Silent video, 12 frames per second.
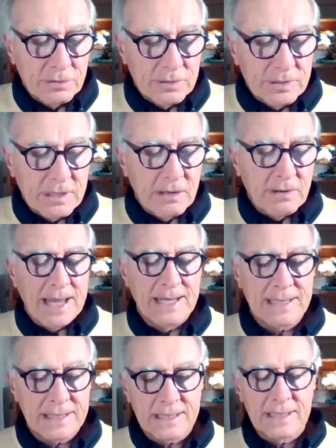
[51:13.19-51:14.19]
So
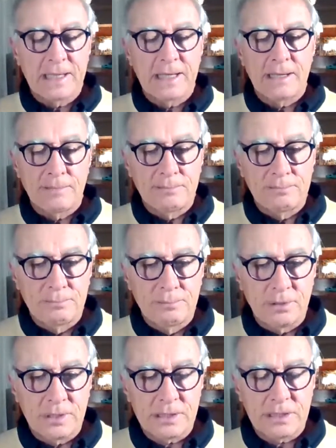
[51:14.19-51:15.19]
as the
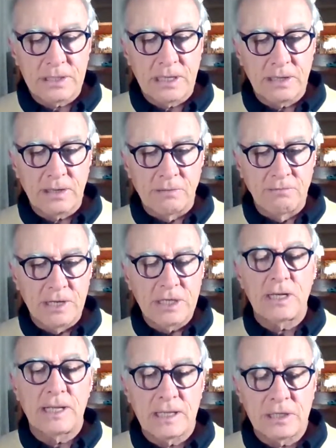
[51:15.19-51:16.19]
Buddhist, originally
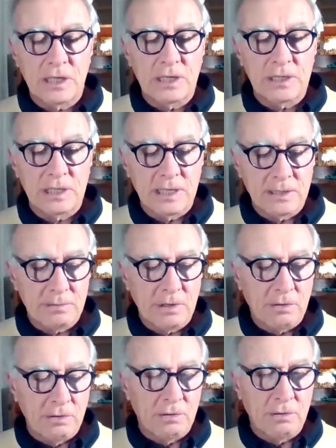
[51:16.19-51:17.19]
the teachings were
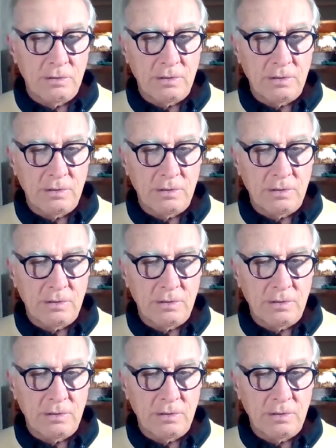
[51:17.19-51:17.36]
all